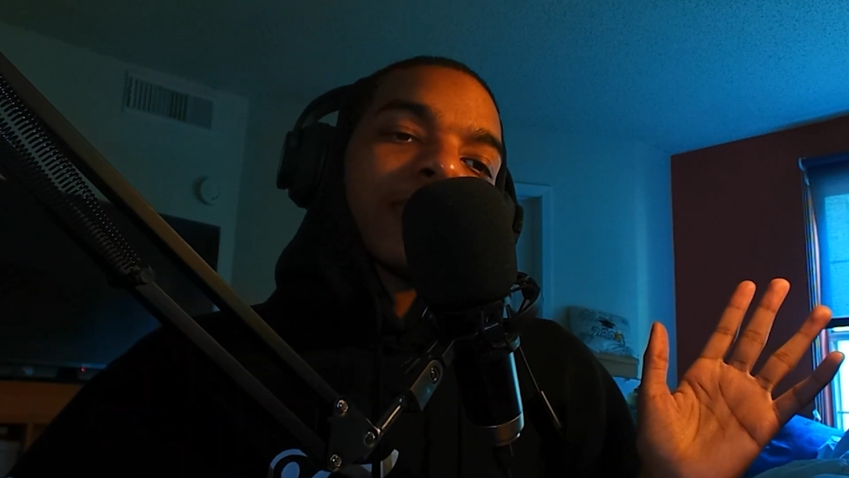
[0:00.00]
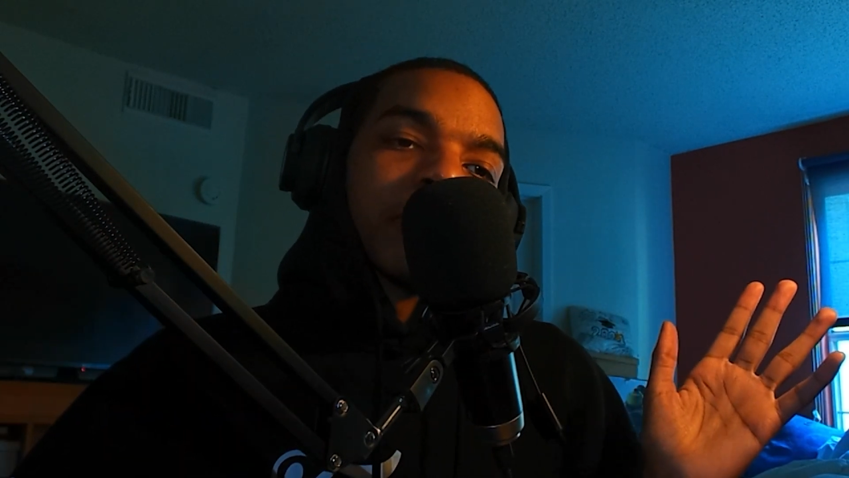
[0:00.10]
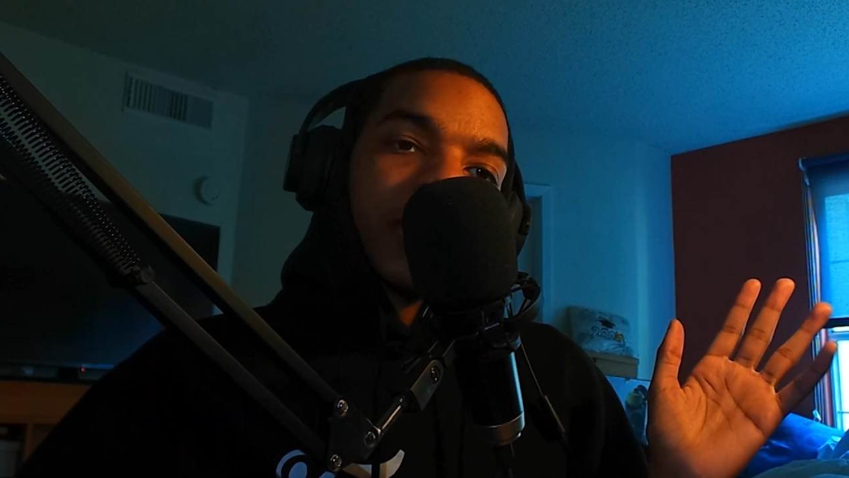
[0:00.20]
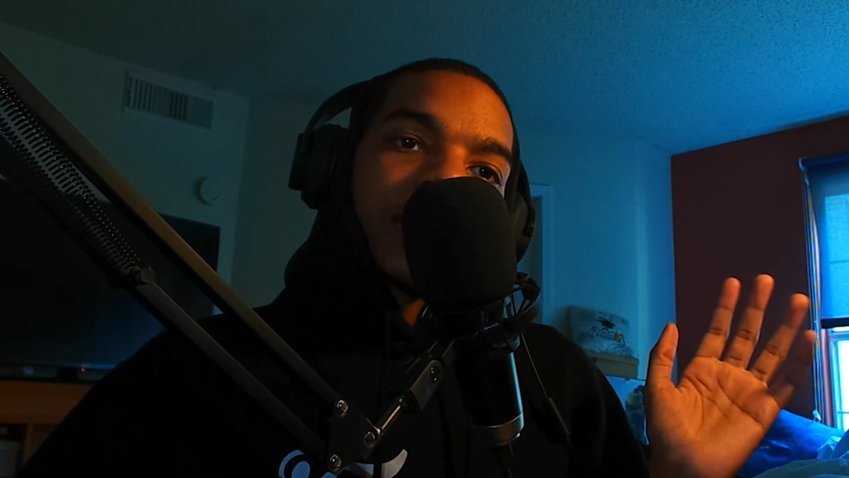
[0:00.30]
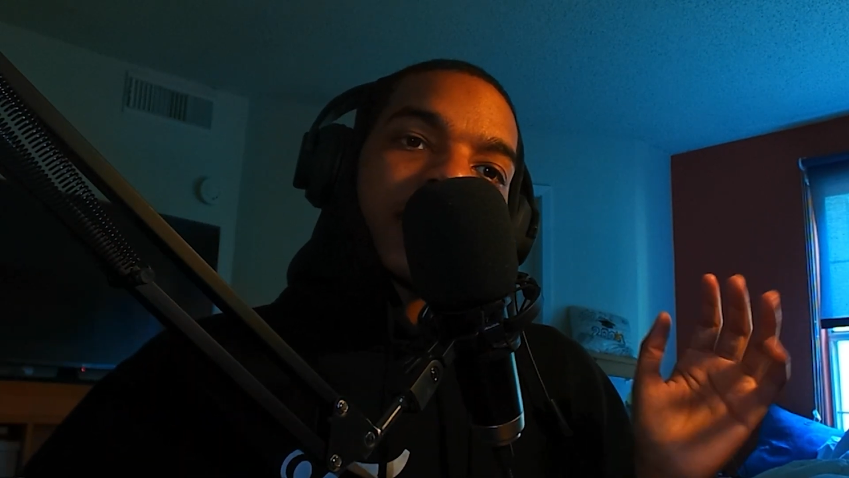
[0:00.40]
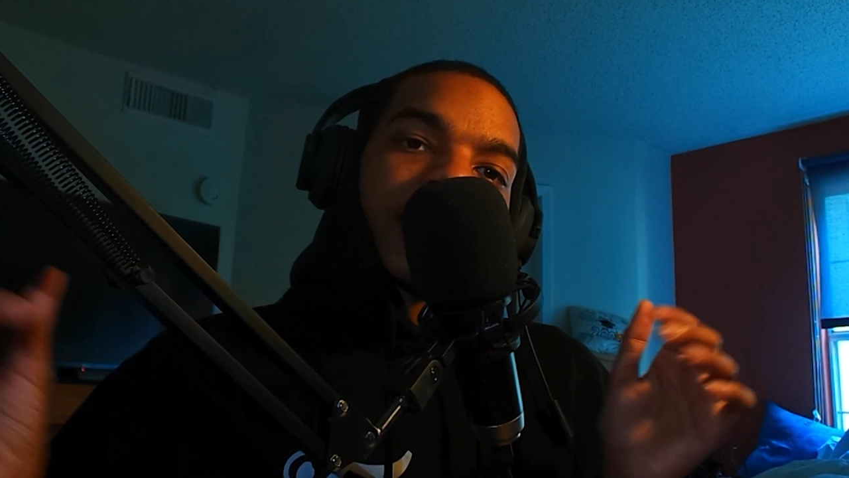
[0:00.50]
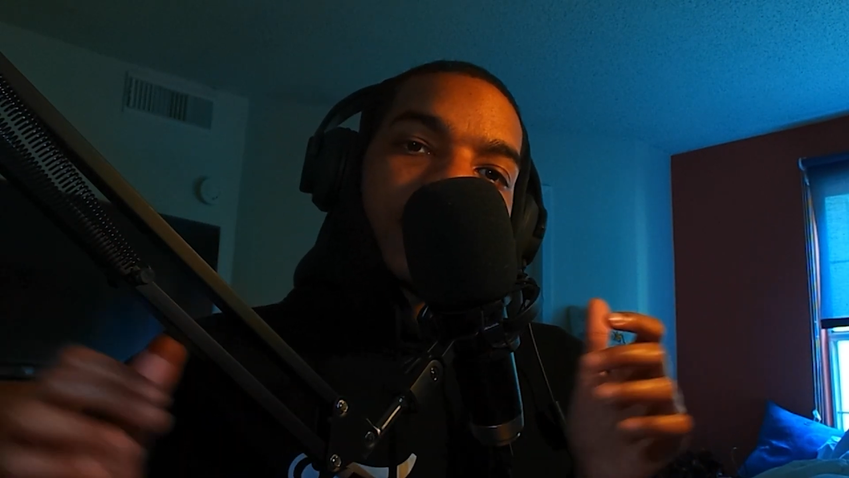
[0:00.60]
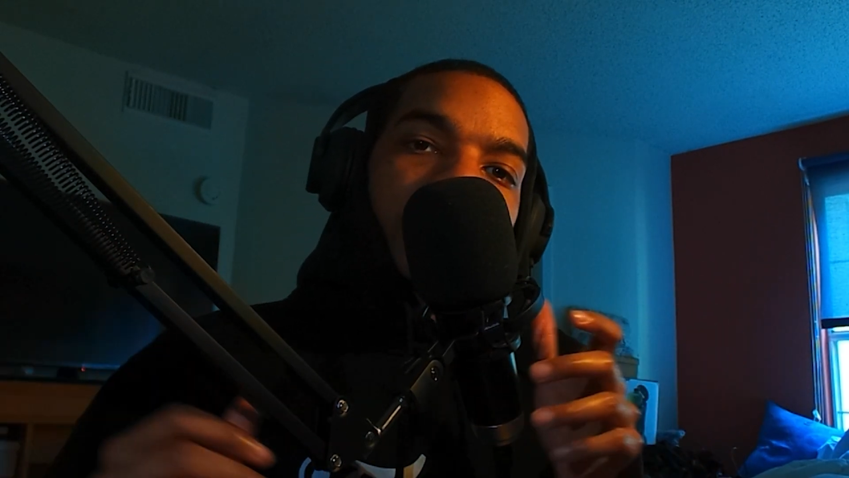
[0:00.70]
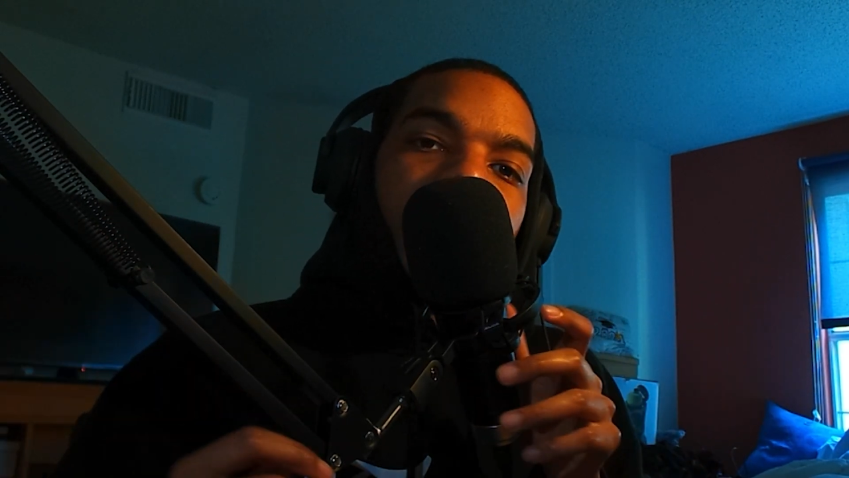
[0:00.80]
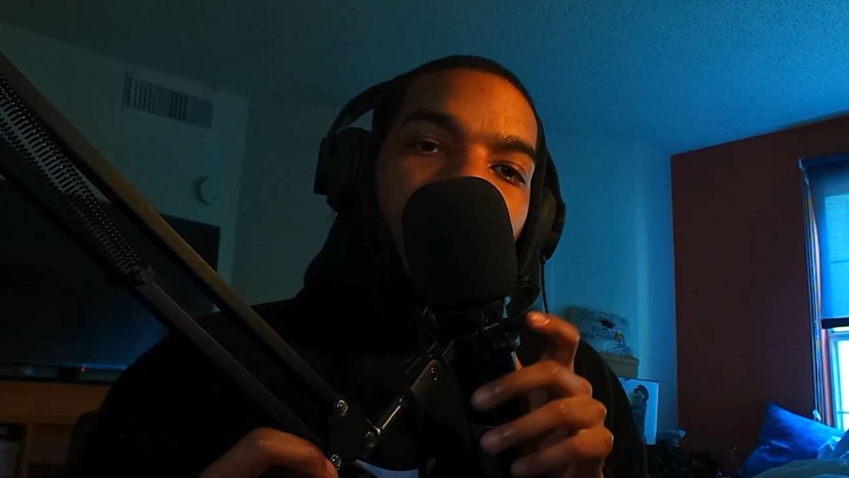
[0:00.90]

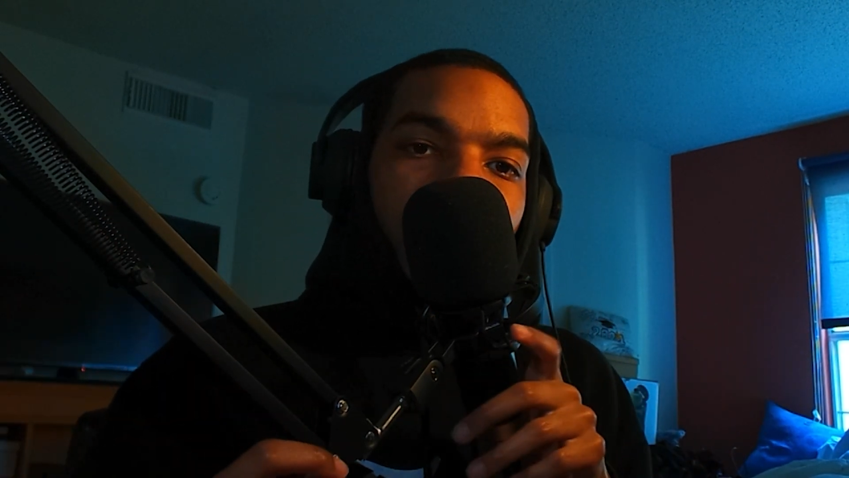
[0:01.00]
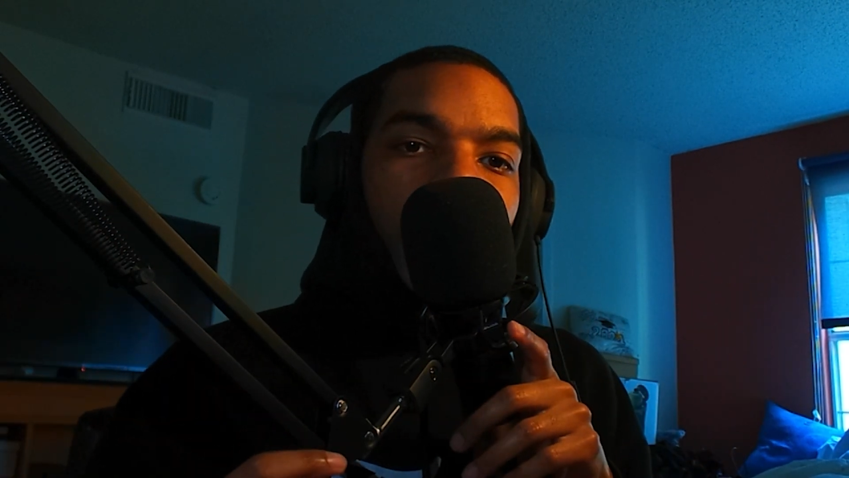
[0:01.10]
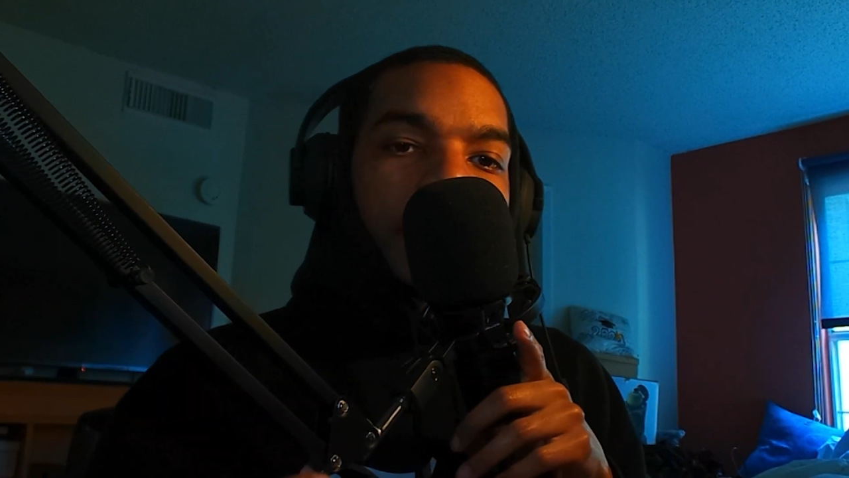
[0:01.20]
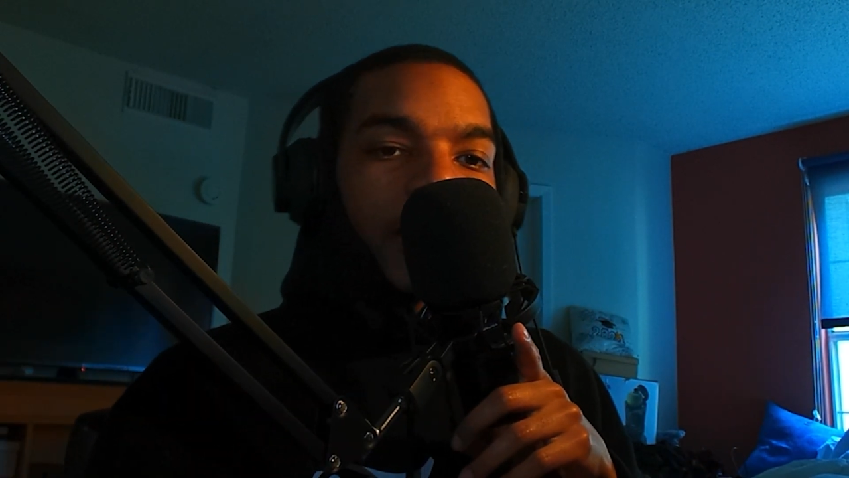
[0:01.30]
ballistics when it dropped,